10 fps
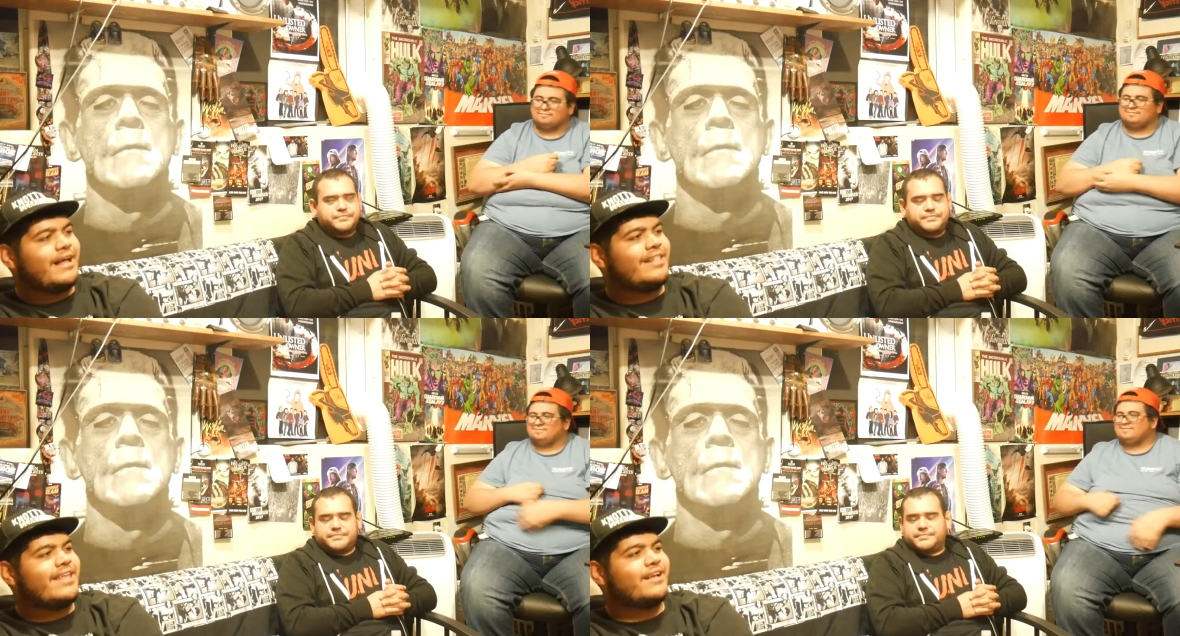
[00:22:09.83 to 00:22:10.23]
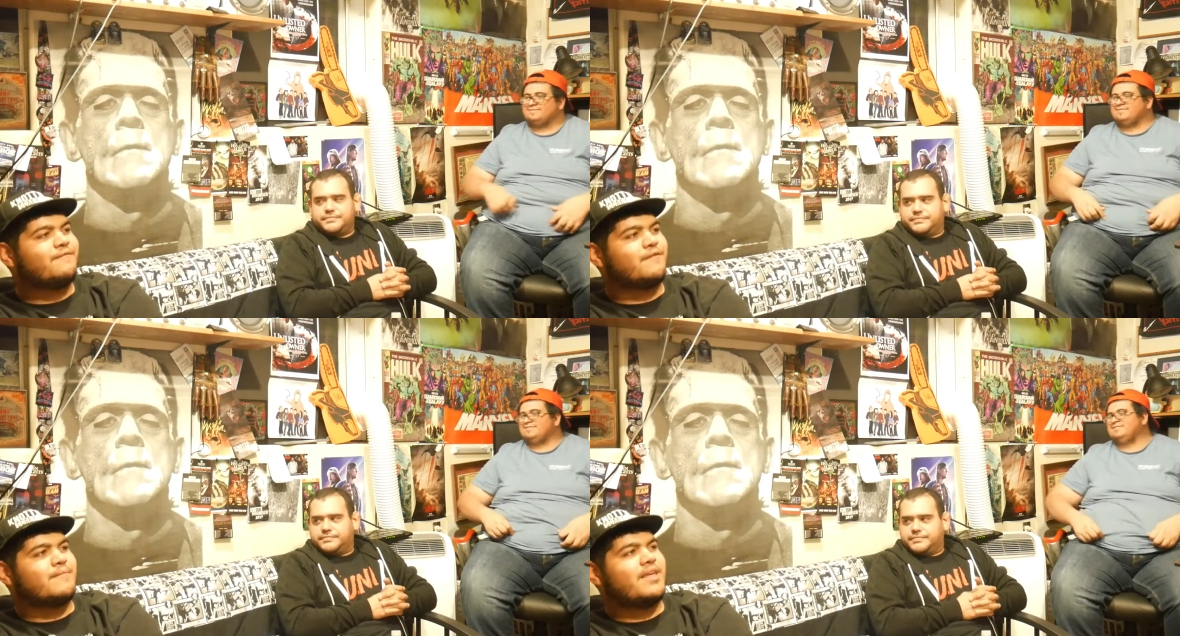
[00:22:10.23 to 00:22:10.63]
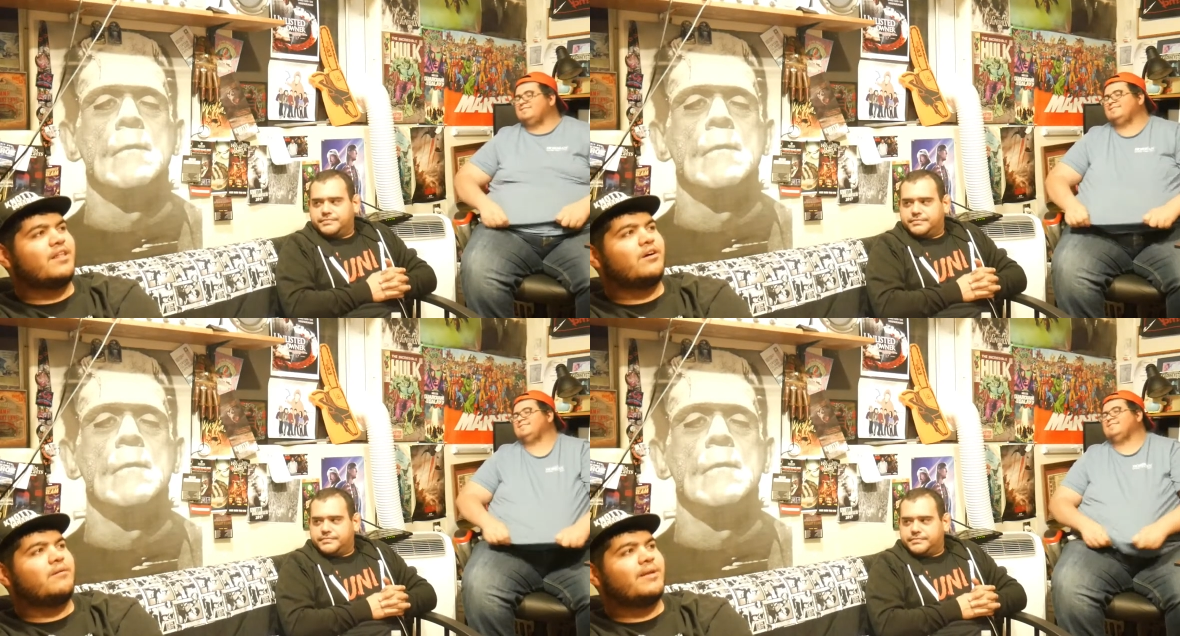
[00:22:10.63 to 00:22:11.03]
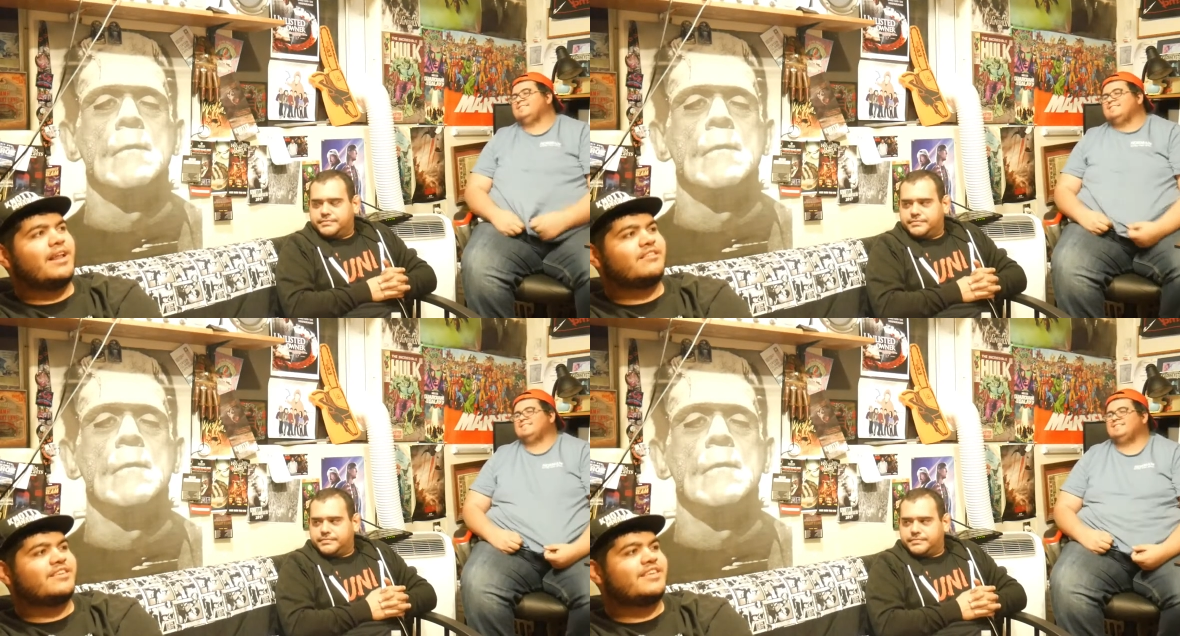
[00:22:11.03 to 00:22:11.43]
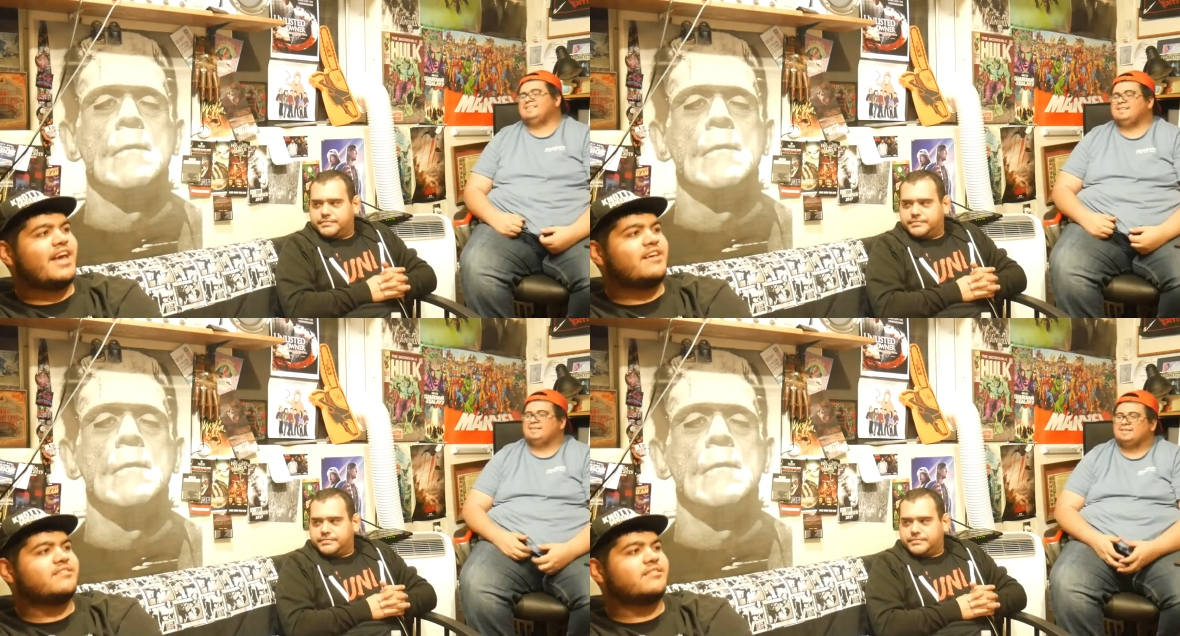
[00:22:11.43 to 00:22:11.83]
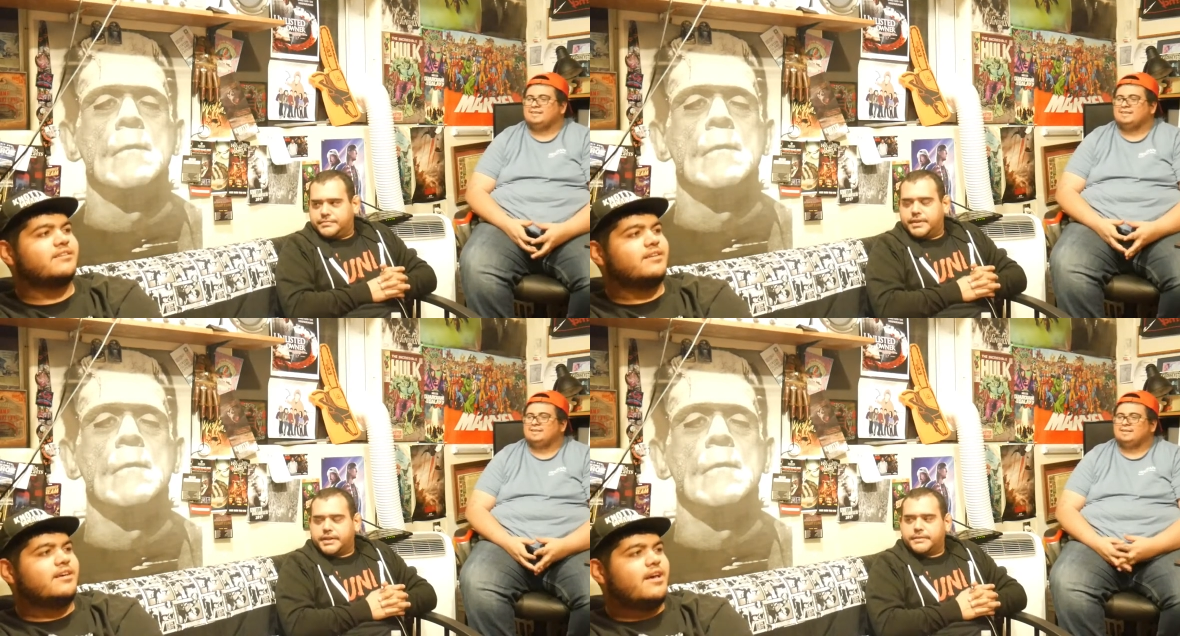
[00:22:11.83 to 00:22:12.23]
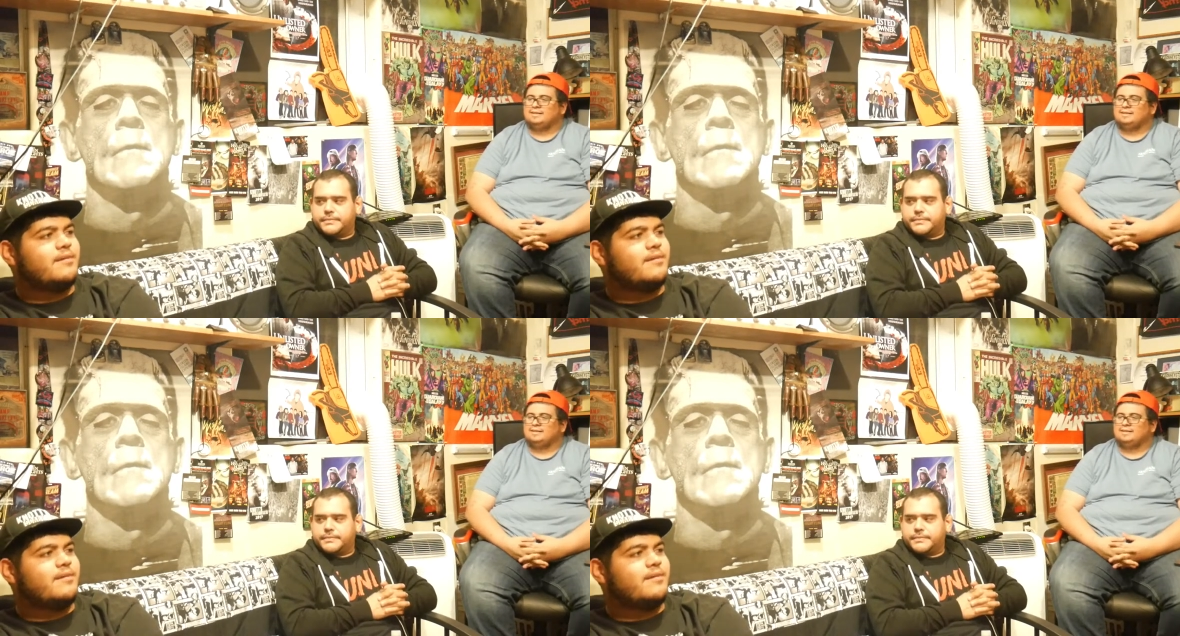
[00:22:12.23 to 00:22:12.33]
Speaker 1: I think for me though, I mean, as a guest, yeah.